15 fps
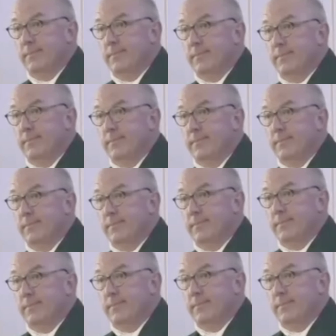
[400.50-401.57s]

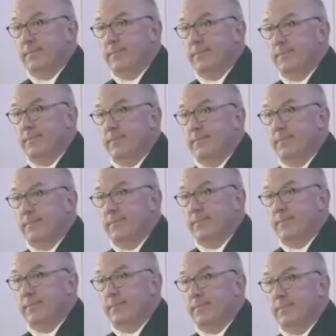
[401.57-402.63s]

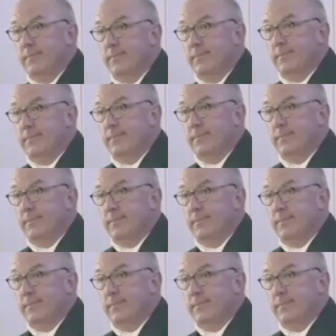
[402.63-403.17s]
[no speech]